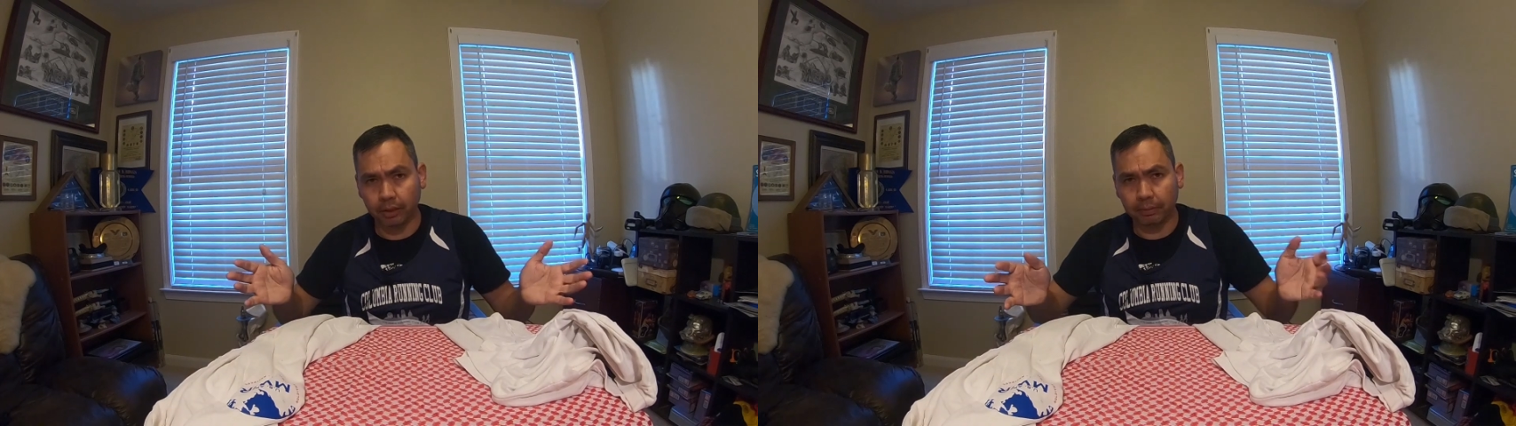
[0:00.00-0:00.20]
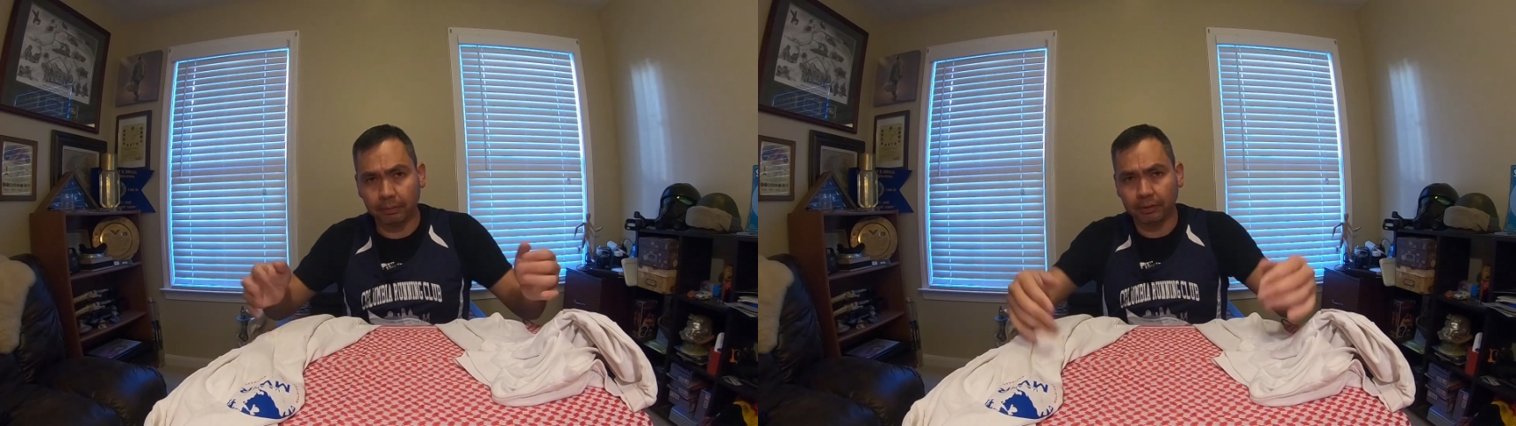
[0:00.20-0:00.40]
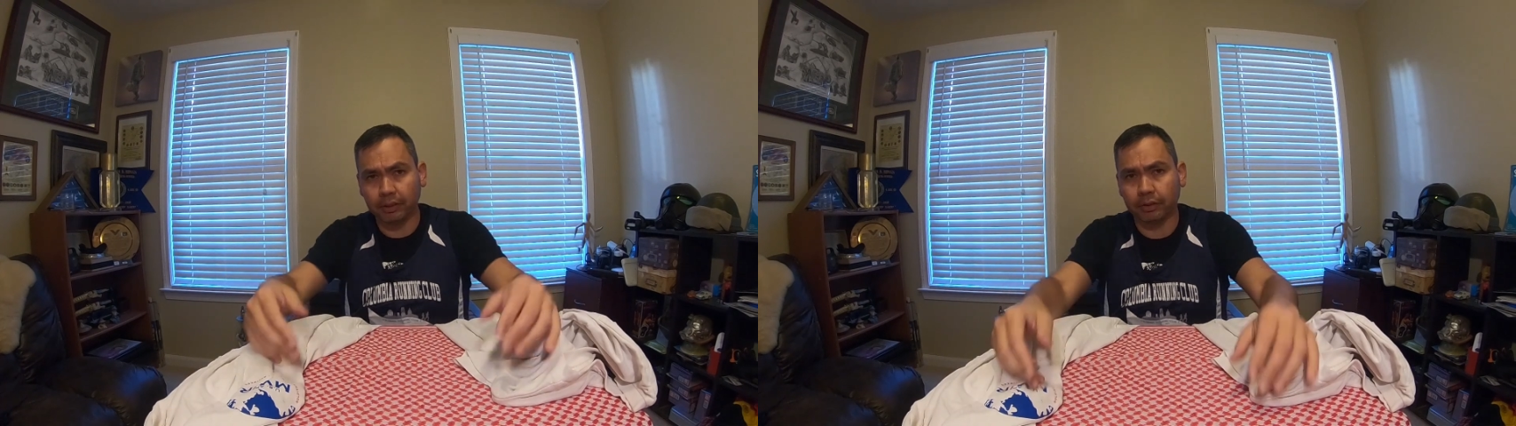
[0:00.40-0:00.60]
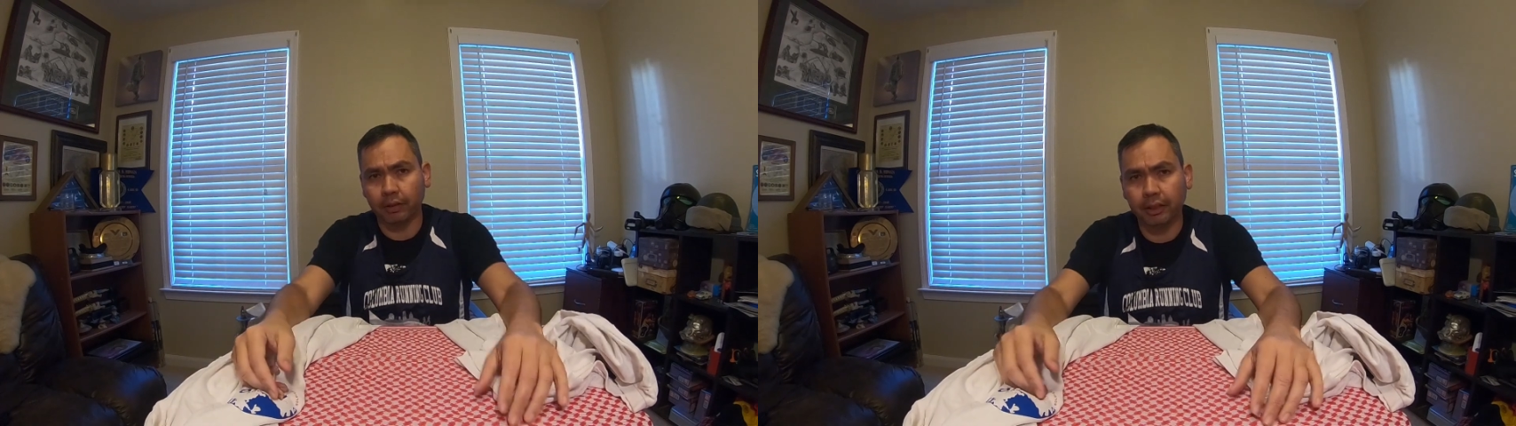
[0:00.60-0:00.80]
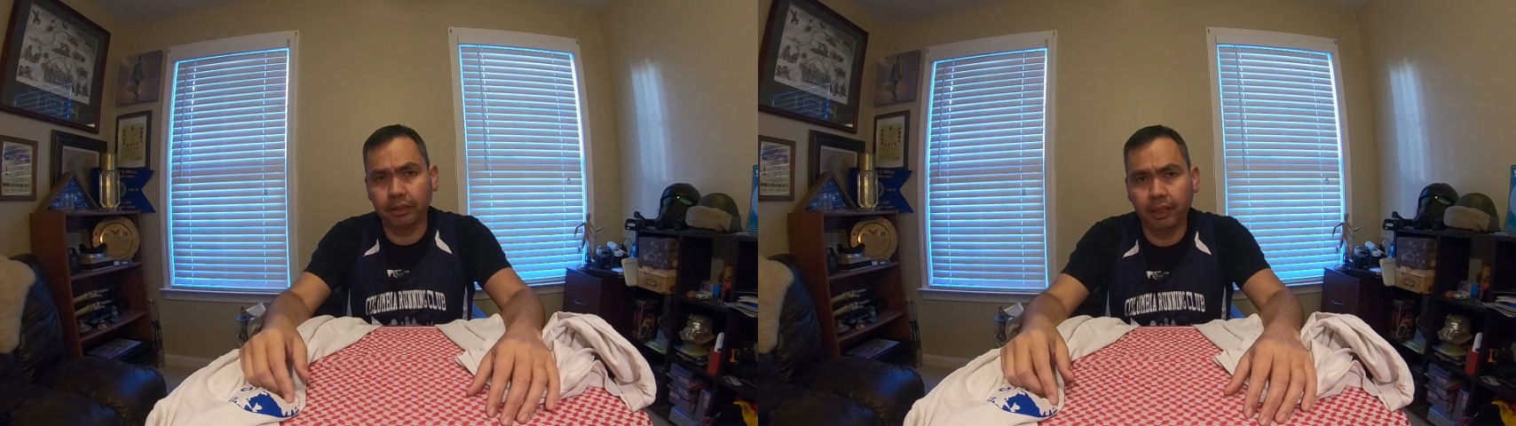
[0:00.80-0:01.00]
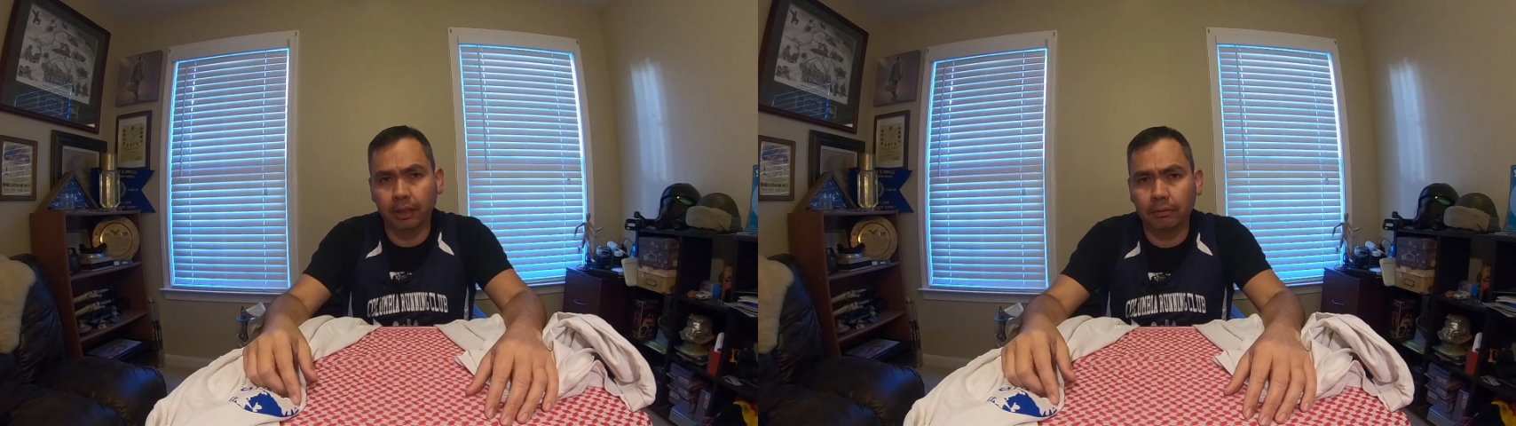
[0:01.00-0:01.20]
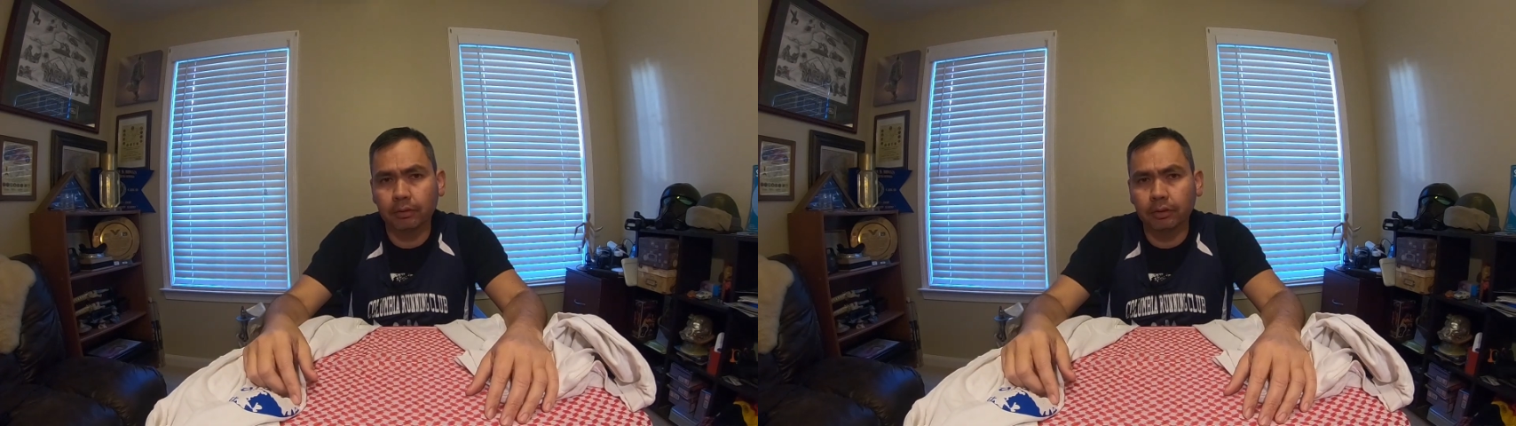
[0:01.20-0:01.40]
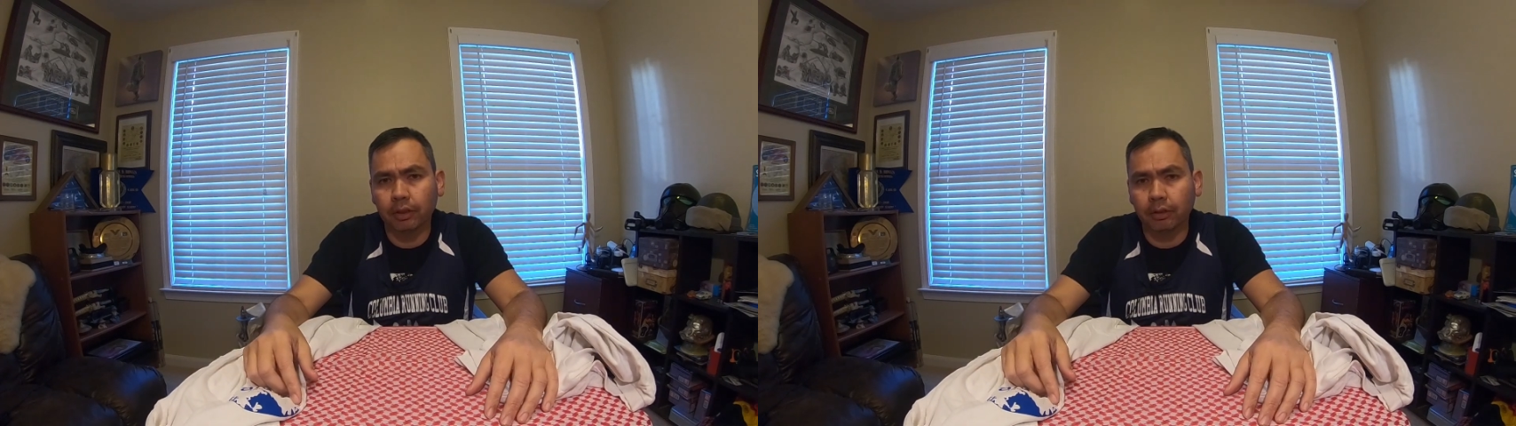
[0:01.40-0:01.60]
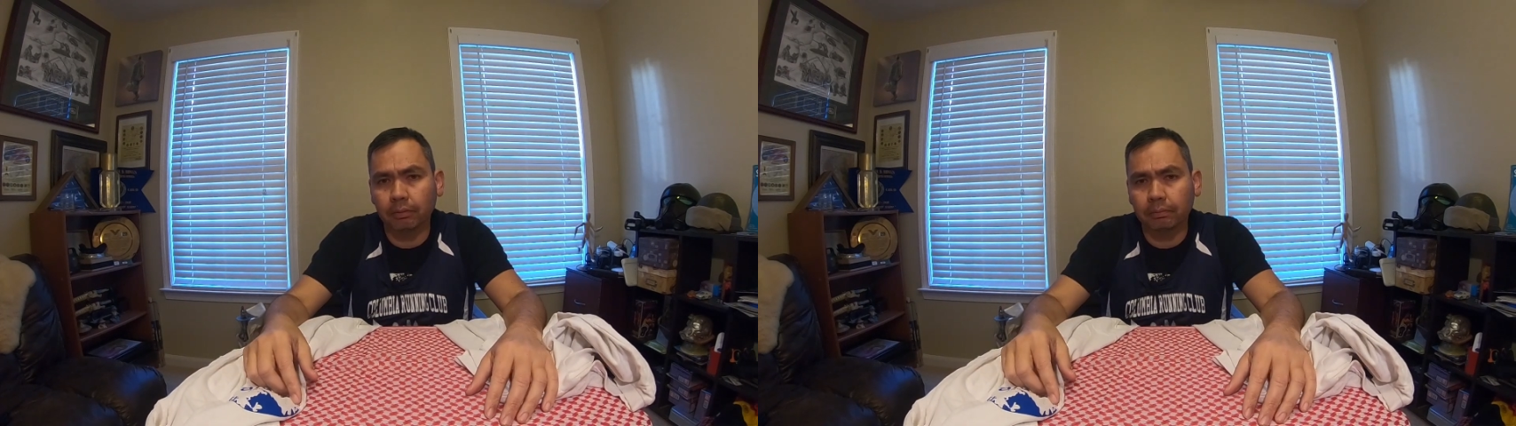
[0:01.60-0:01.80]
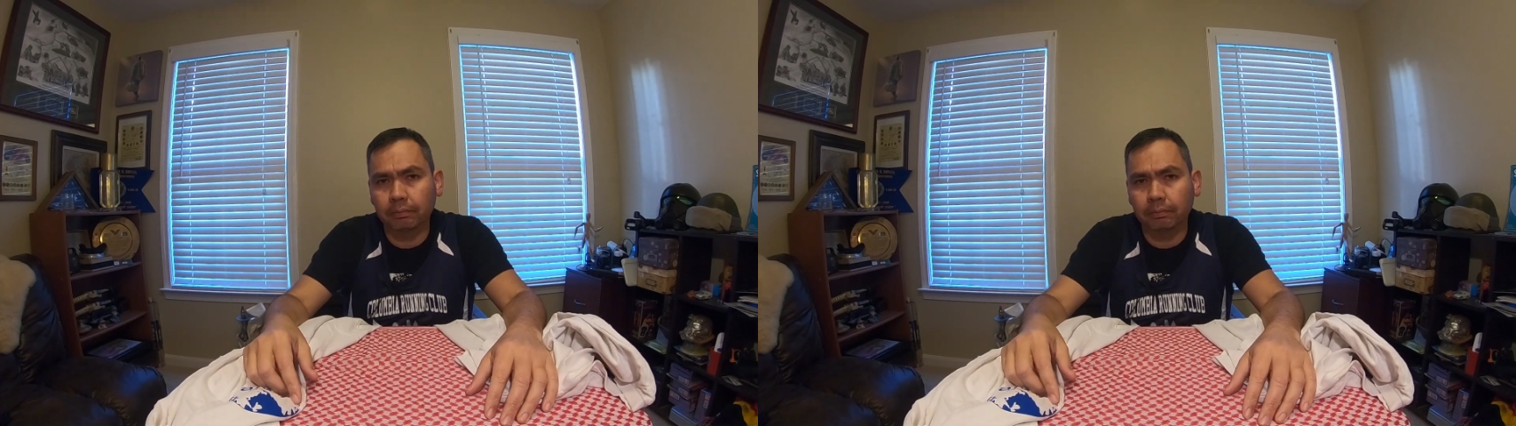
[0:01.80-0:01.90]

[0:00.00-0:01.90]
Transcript: other people to see this, go ahead, share. So